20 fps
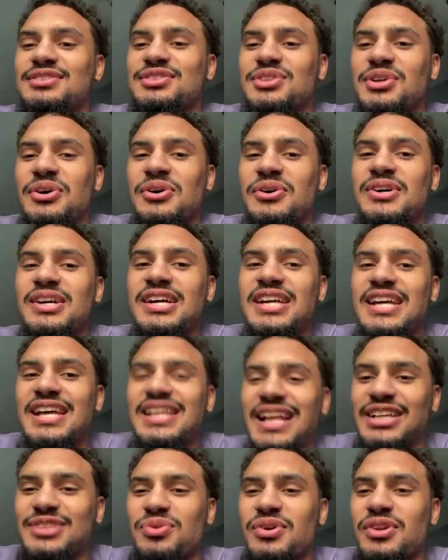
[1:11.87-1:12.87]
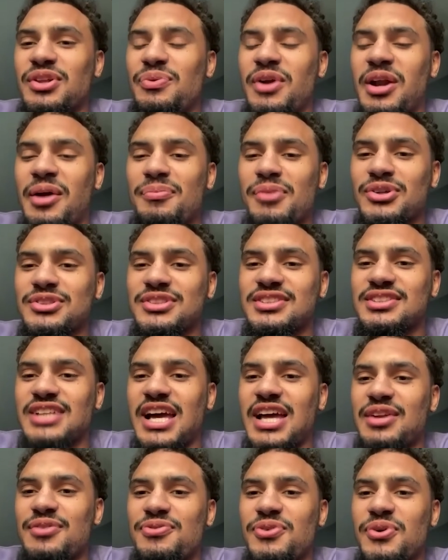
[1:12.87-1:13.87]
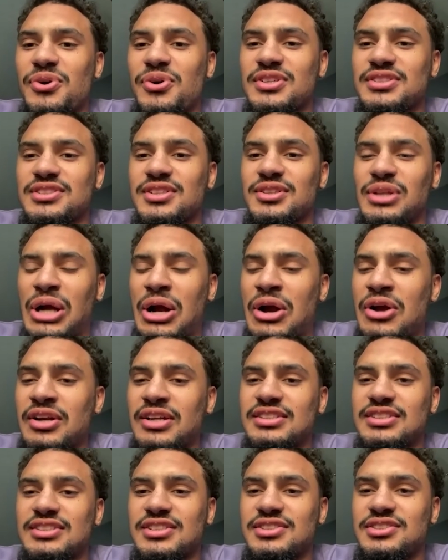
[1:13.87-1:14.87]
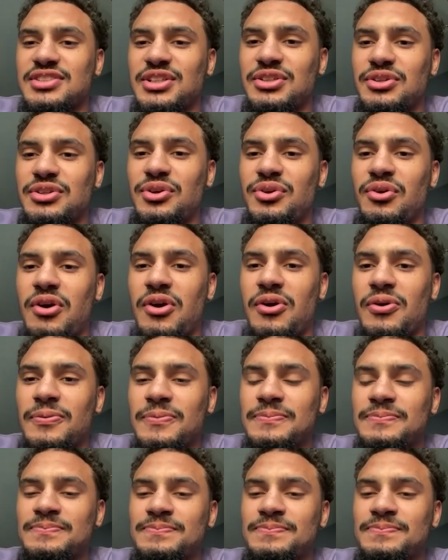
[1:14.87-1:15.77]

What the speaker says: So that's really what I'm most excited for, is to learn and just continue to grow.